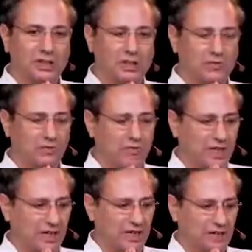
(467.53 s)

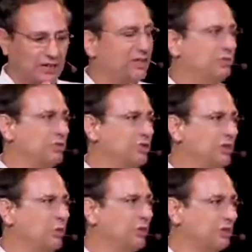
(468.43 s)
that the
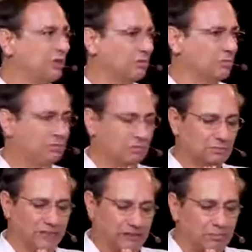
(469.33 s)
FPGA would
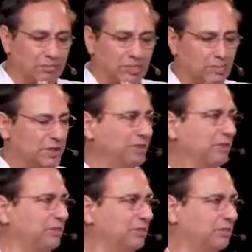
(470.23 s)
get much better
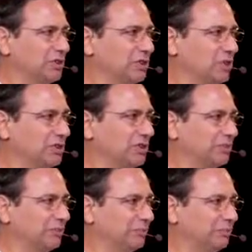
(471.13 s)
results.
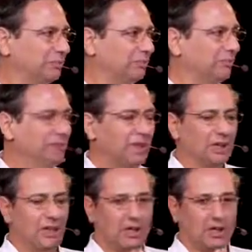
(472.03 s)

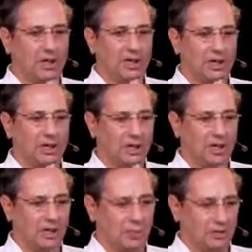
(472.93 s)

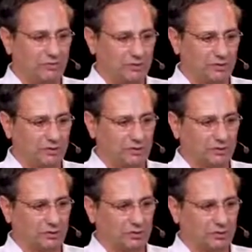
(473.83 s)
However,
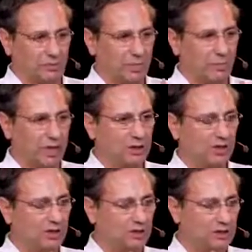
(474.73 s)
the
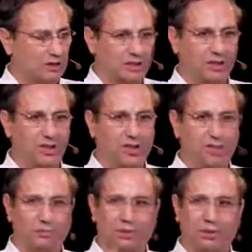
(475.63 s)
market
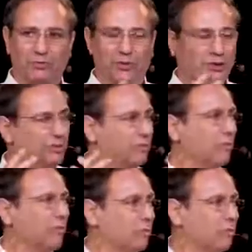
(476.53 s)
and people
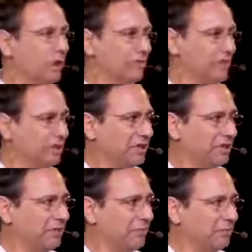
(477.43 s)
way of
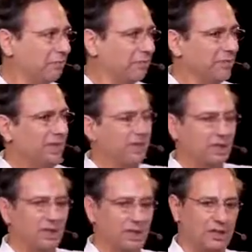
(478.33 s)
thinking,
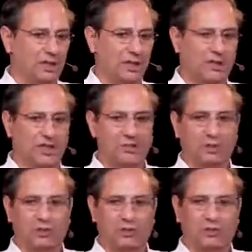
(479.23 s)
they
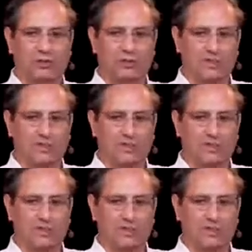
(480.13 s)
expect to get the